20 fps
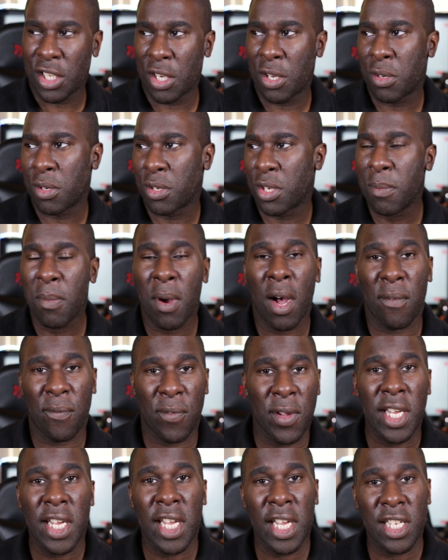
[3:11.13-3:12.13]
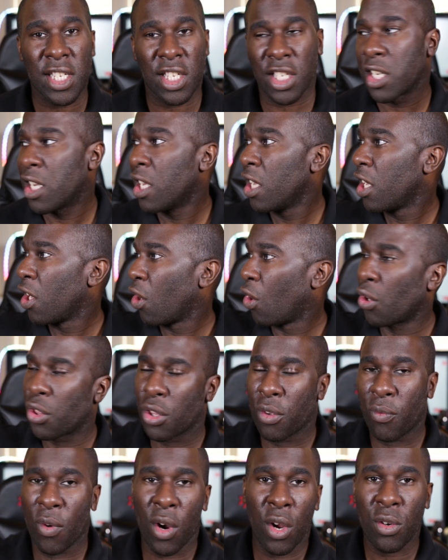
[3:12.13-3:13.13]
so you might think it's
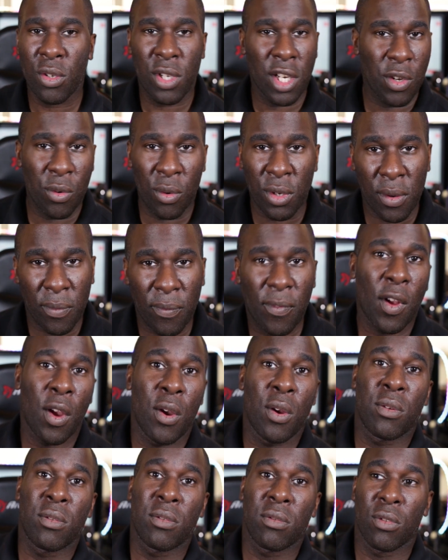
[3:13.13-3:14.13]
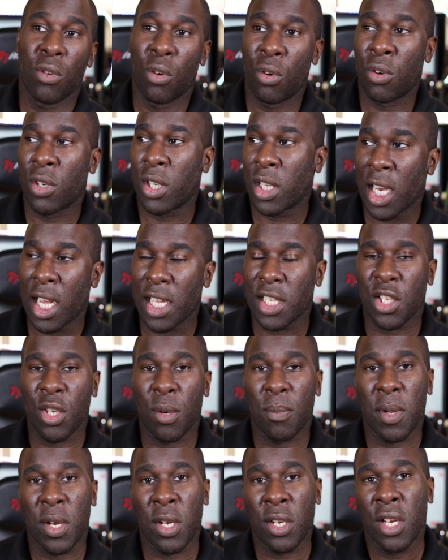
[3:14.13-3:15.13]
on the road that you're on your phone or on
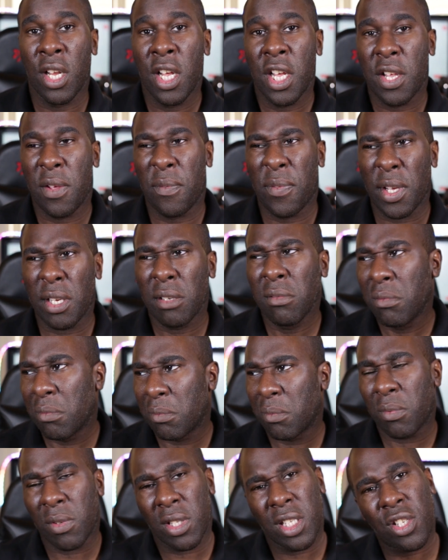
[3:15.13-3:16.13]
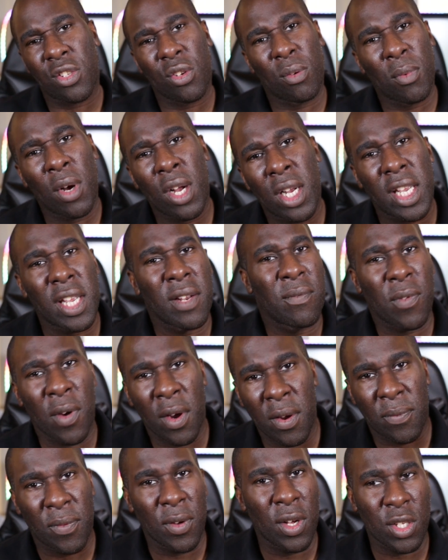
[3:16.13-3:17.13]
laptop, and you think, it's not working
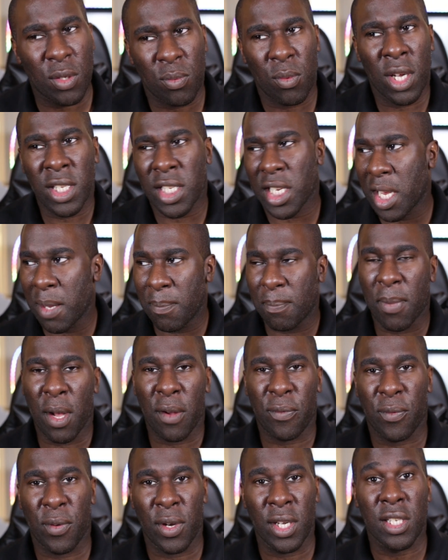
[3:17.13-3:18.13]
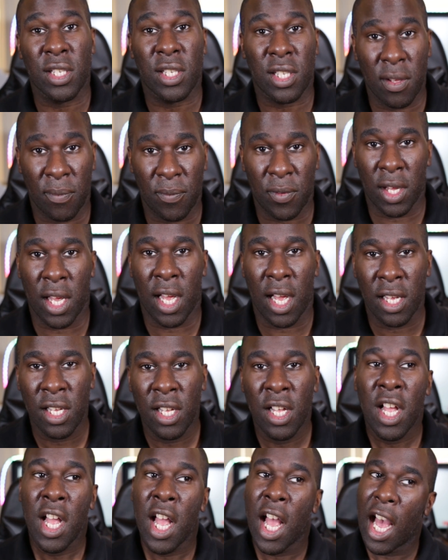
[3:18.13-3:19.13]
very fast. Why does it keep buffering and stuff like that?
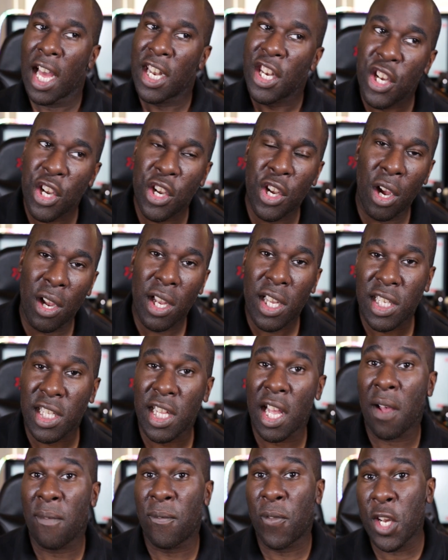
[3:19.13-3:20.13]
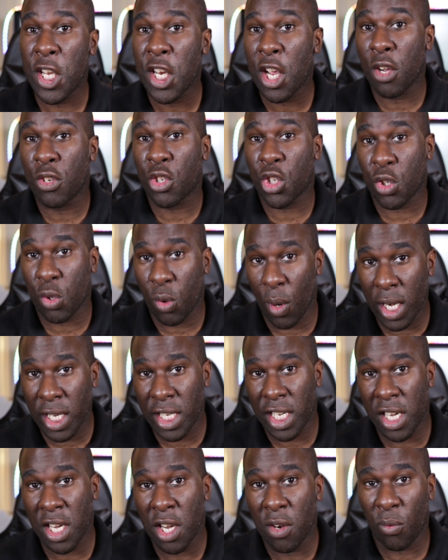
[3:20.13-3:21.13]
And then you notice that a video is
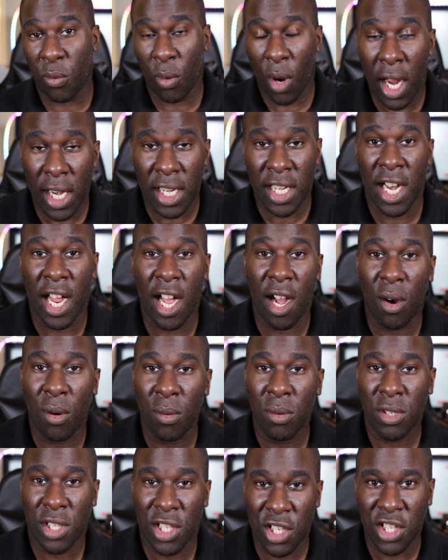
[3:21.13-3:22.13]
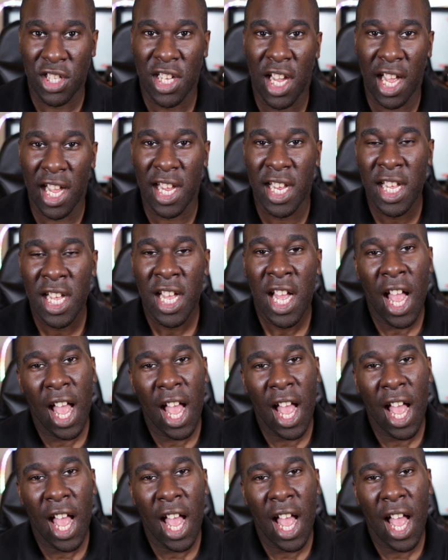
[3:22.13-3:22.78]
trending right now, today,